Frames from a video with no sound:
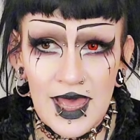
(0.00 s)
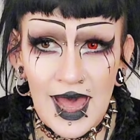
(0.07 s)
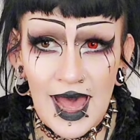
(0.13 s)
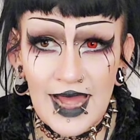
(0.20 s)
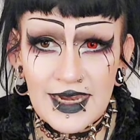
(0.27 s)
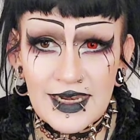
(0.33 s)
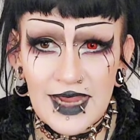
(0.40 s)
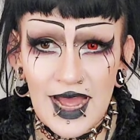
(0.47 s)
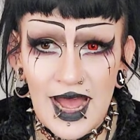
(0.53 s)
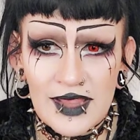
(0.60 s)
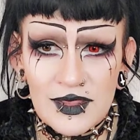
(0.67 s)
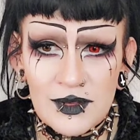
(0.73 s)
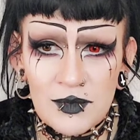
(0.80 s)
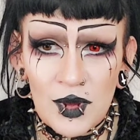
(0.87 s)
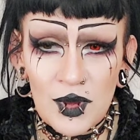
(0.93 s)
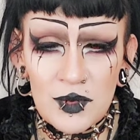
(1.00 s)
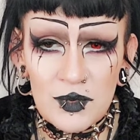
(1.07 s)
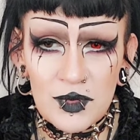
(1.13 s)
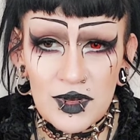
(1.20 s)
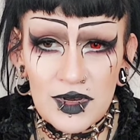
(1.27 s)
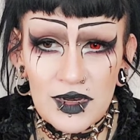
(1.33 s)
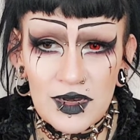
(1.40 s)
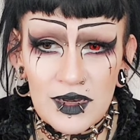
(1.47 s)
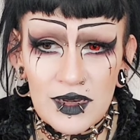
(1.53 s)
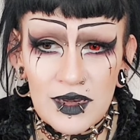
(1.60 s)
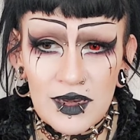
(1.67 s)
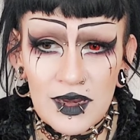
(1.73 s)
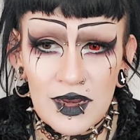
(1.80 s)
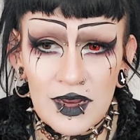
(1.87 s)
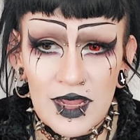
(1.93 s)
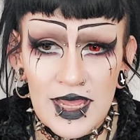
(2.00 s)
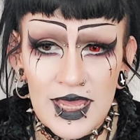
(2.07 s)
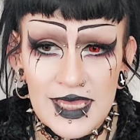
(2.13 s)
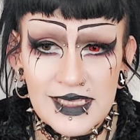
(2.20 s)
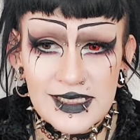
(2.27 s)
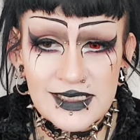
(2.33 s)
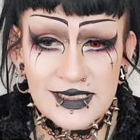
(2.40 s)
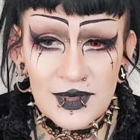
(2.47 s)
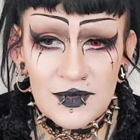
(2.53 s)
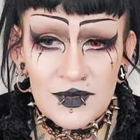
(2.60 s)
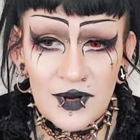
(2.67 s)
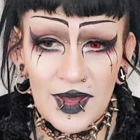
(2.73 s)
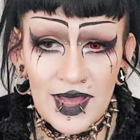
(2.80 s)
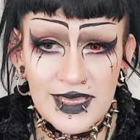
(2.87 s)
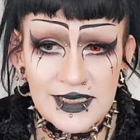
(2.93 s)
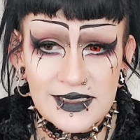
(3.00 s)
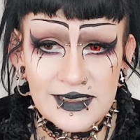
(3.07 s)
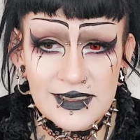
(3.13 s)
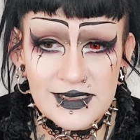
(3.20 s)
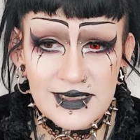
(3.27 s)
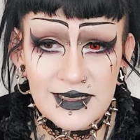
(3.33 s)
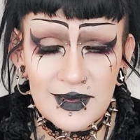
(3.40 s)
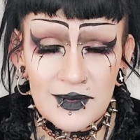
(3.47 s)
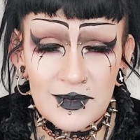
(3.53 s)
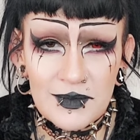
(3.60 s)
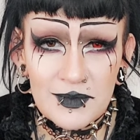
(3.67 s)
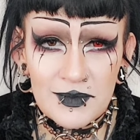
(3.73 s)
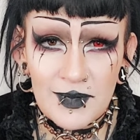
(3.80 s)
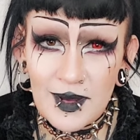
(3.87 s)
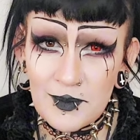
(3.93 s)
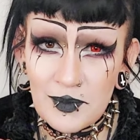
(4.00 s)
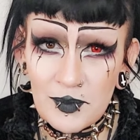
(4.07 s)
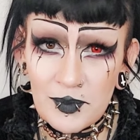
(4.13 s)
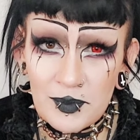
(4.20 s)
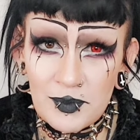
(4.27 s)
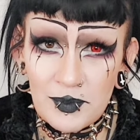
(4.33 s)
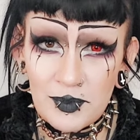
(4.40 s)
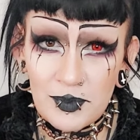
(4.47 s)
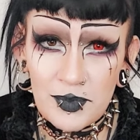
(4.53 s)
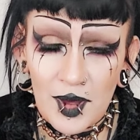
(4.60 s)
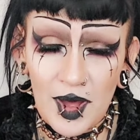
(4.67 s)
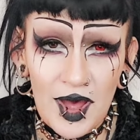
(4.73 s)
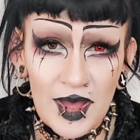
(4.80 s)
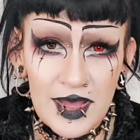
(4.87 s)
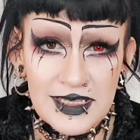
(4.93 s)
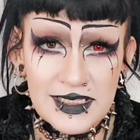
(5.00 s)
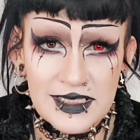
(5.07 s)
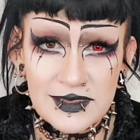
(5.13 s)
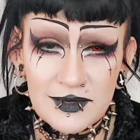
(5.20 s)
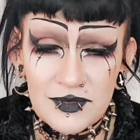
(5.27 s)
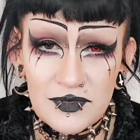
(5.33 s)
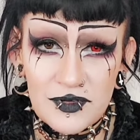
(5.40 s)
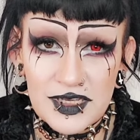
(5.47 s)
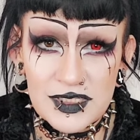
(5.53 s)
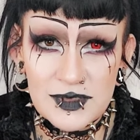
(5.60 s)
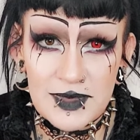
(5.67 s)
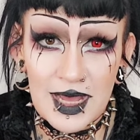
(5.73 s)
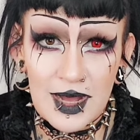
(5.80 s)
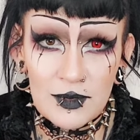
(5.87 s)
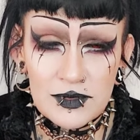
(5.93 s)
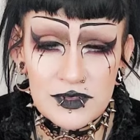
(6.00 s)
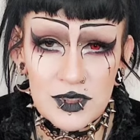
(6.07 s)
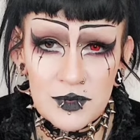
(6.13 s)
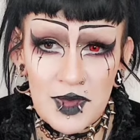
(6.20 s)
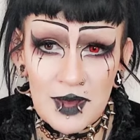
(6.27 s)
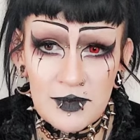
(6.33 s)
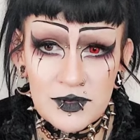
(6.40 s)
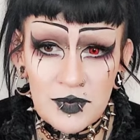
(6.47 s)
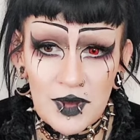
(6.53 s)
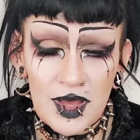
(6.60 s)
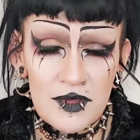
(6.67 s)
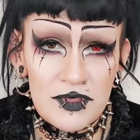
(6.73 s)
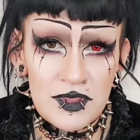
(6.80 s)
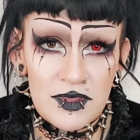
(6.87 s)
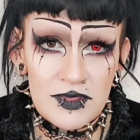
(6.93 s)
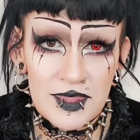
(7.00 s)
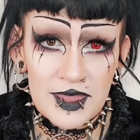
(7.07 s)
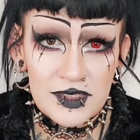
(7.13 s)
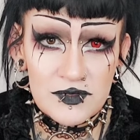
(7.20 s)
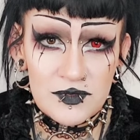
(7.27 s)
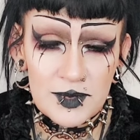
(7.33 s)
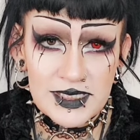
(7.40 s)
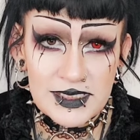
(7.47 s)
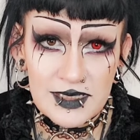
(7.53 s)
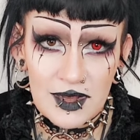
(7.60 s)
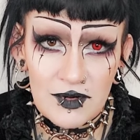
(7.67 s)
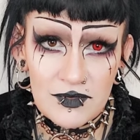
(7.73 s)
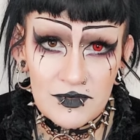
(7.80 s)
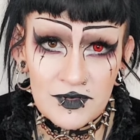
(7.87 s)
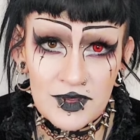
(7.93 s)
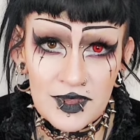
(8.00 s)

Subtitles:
And at the moment, it is so nice, but it still freaks me out to be able to buy a few things for myself.